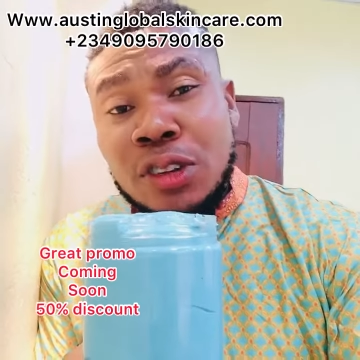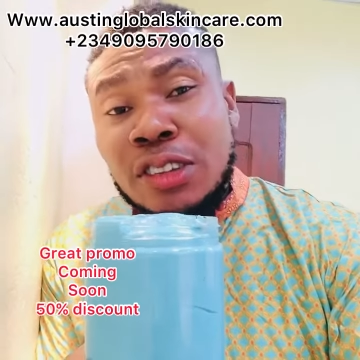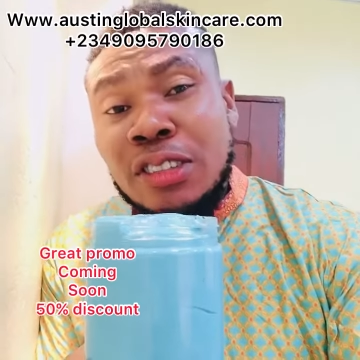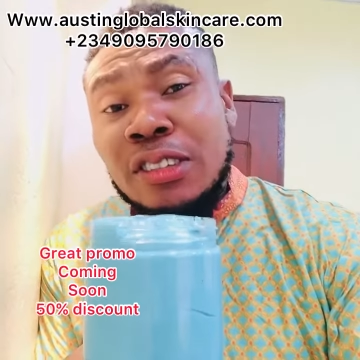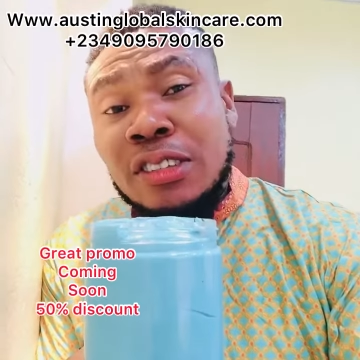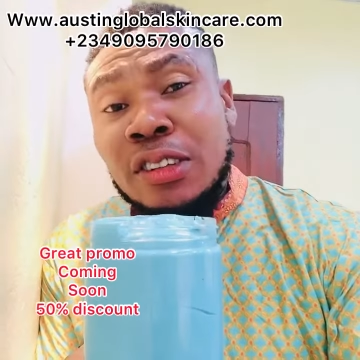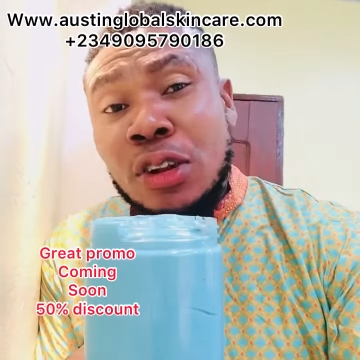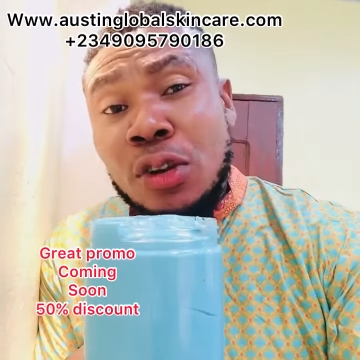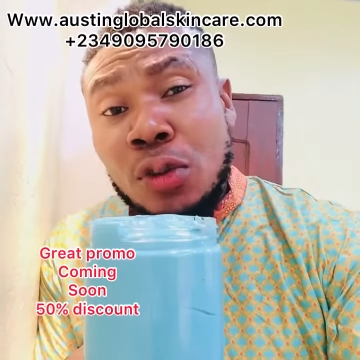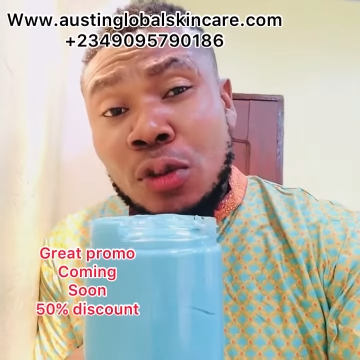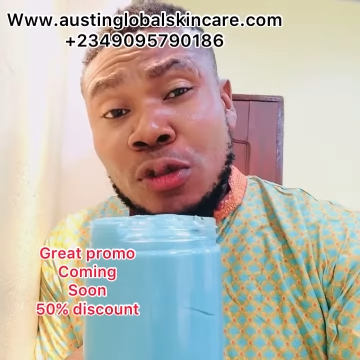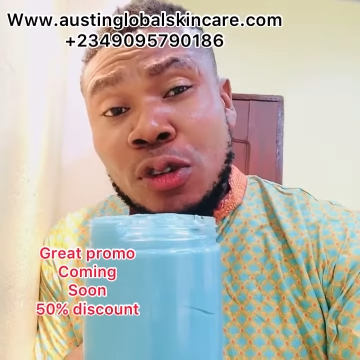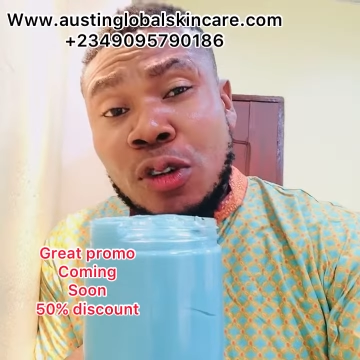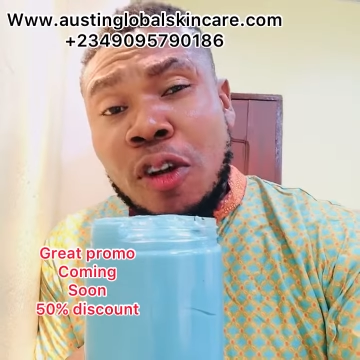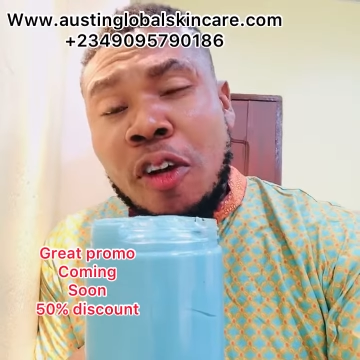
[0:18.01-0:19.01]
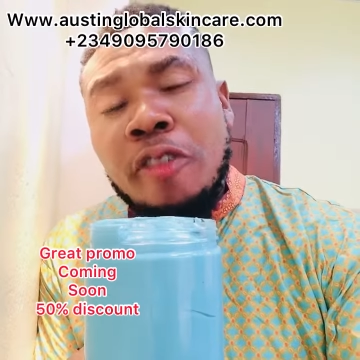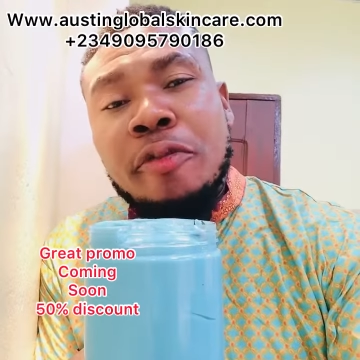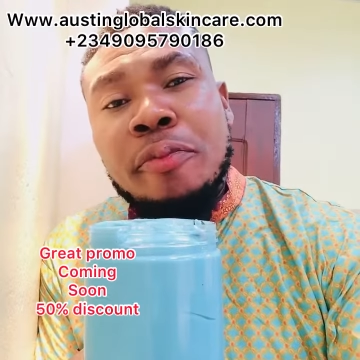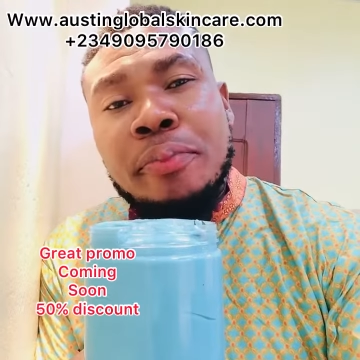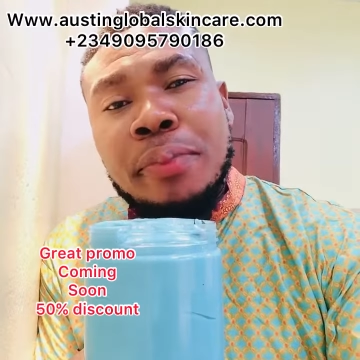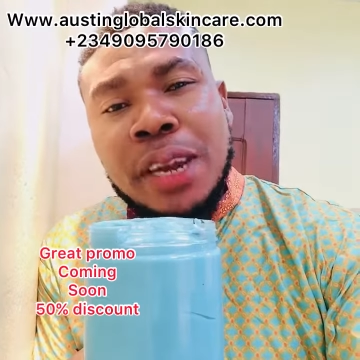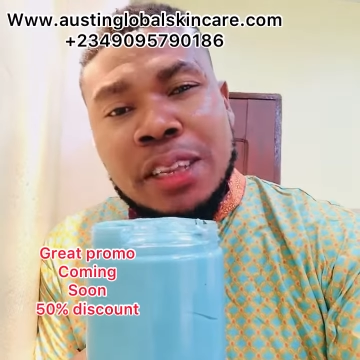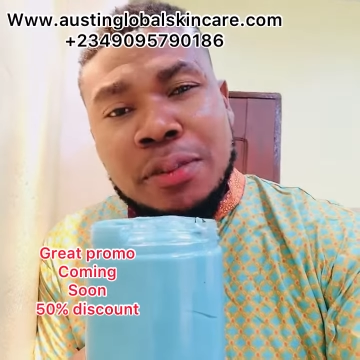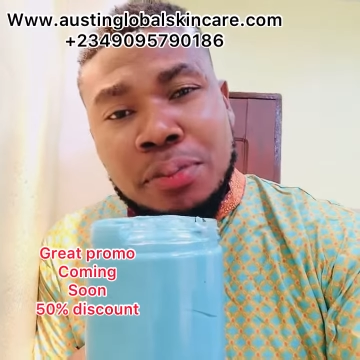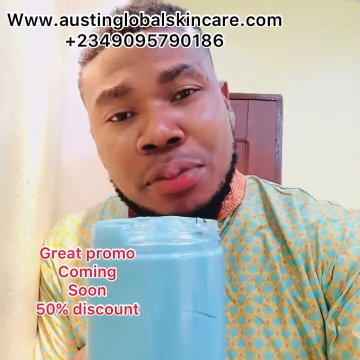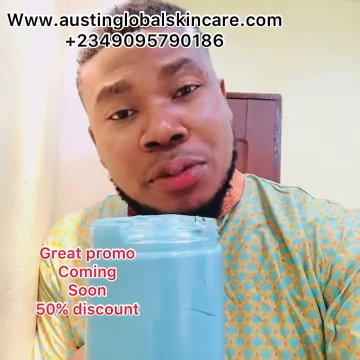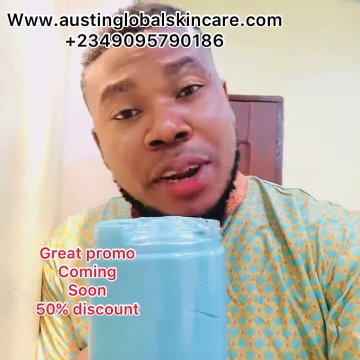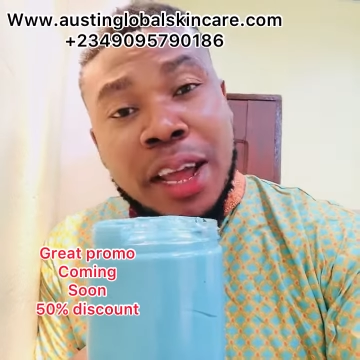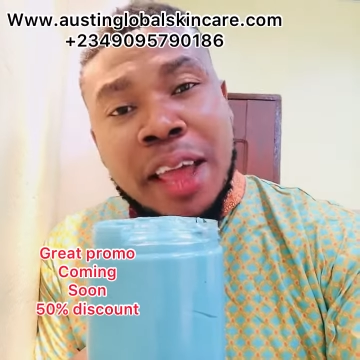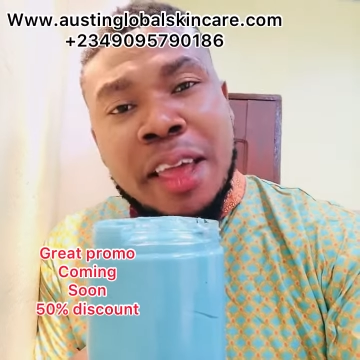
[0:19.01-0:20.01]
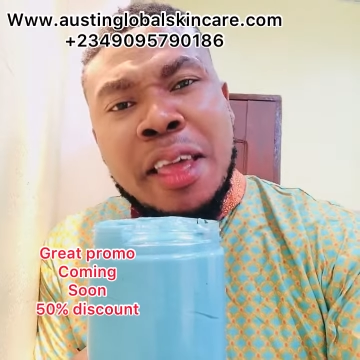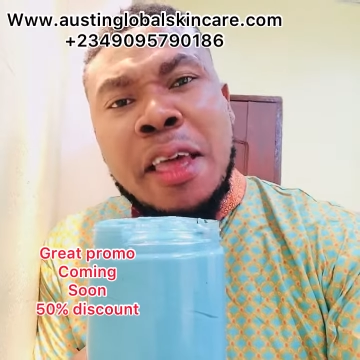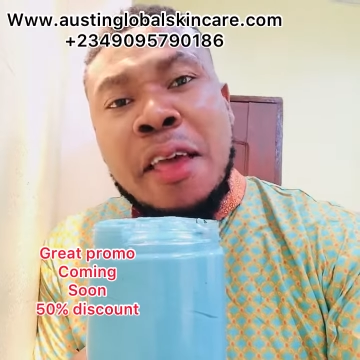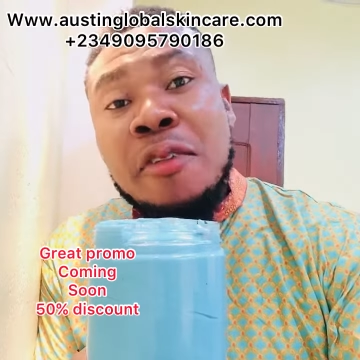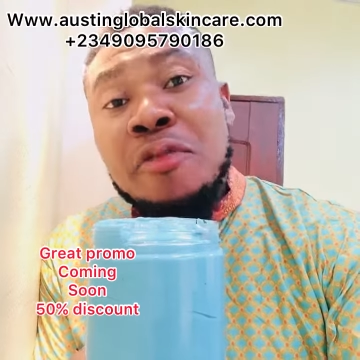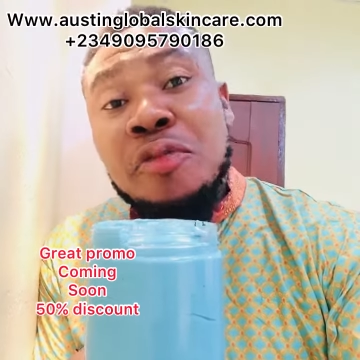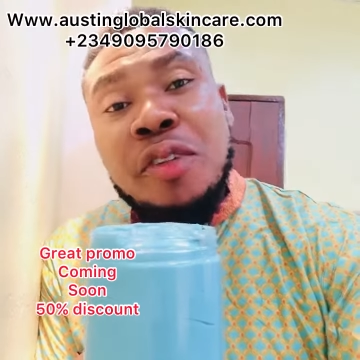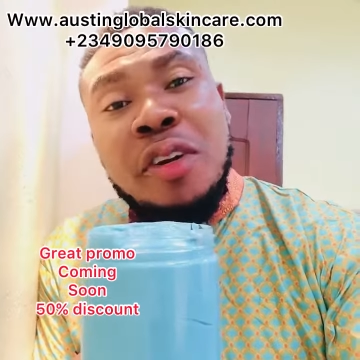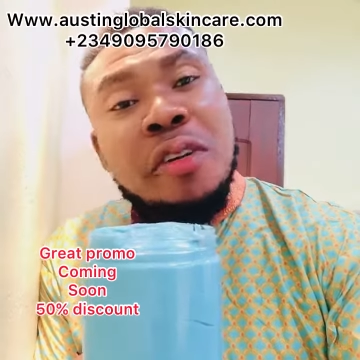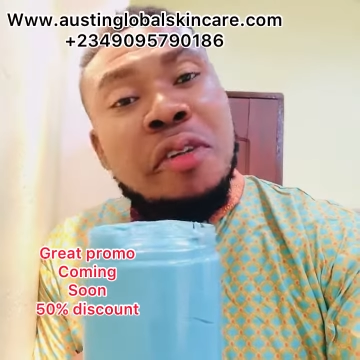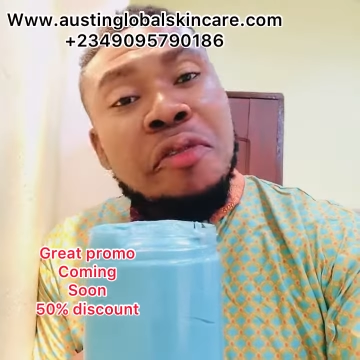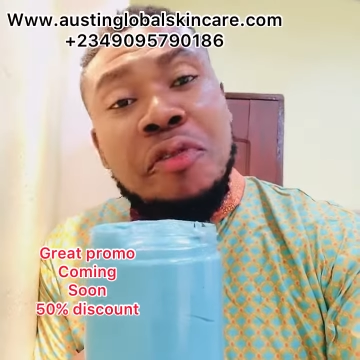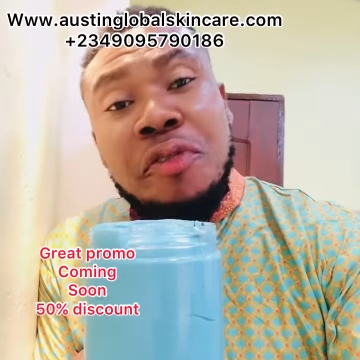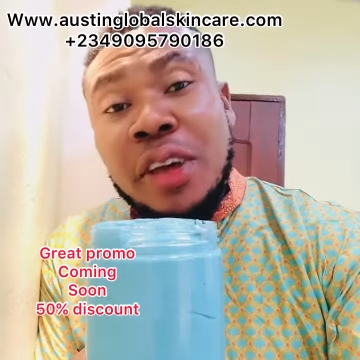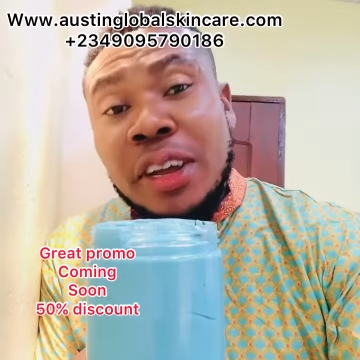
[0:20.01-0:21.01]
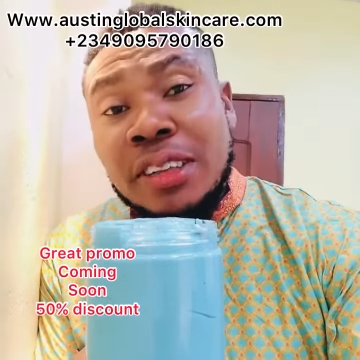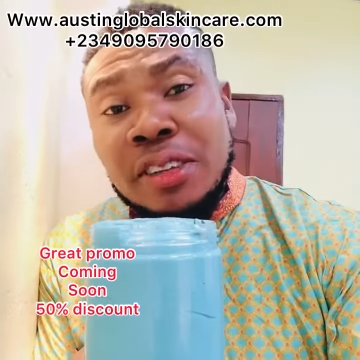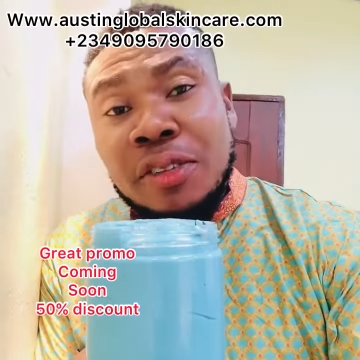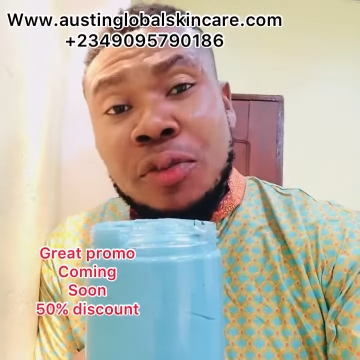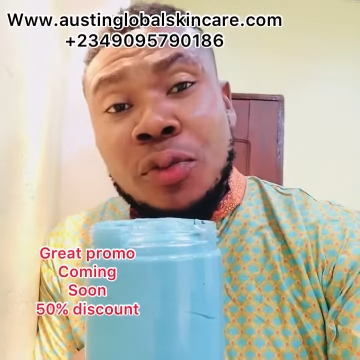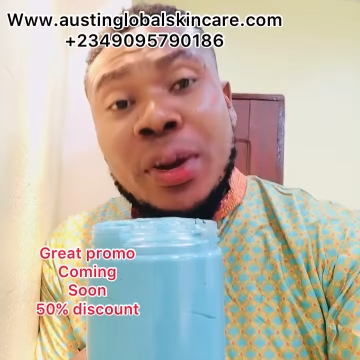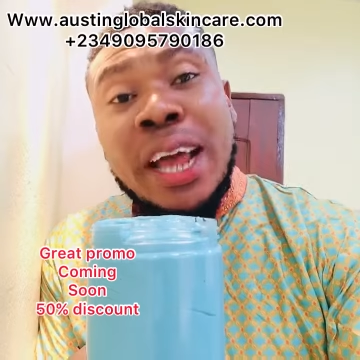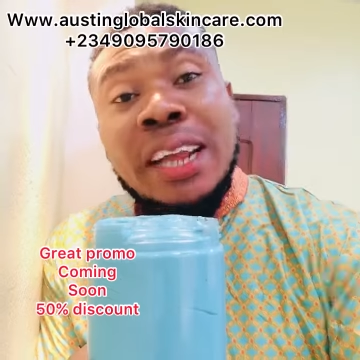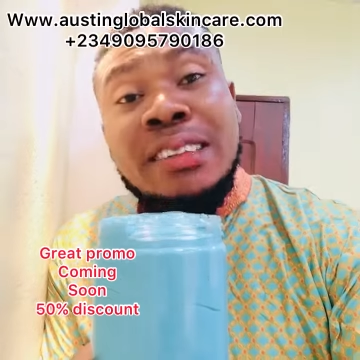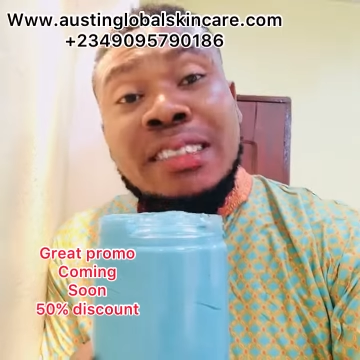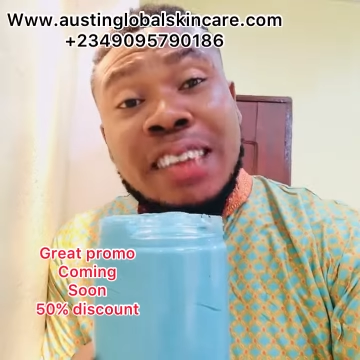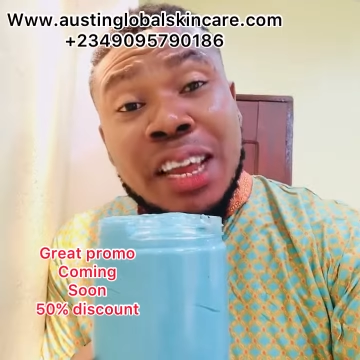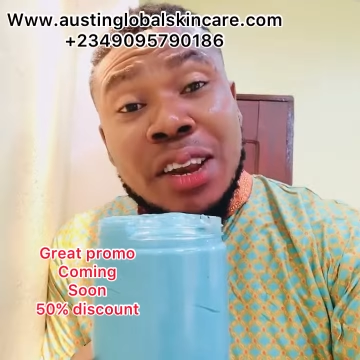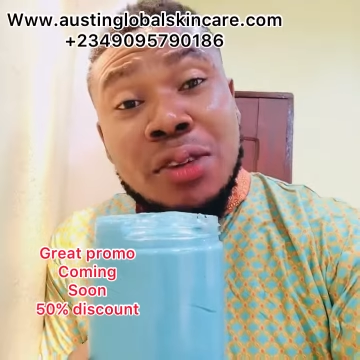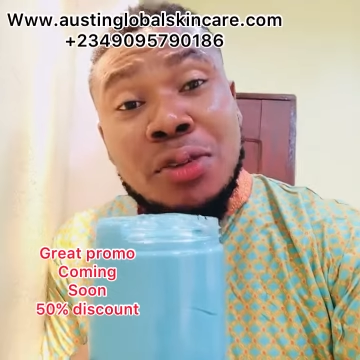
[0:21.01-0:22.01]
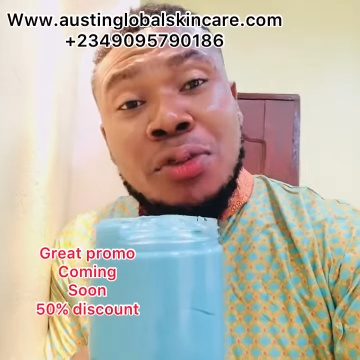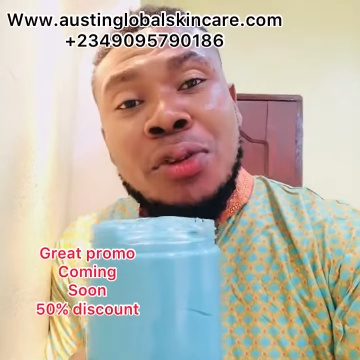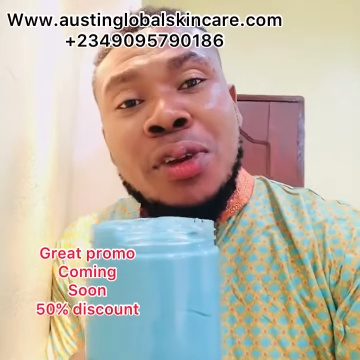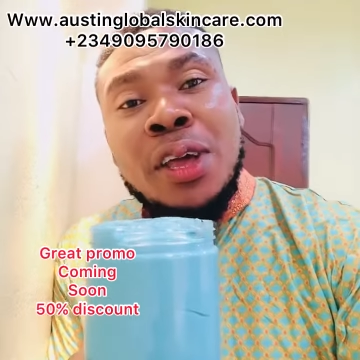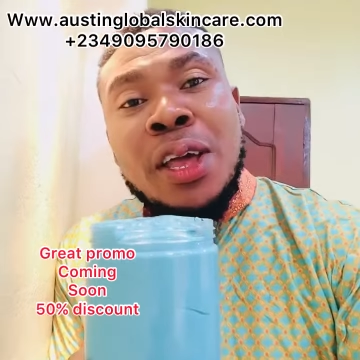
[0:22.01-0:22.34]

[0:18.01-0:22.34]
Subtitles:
This is the lotion of Blend Pro 9, very effective. When I tell you,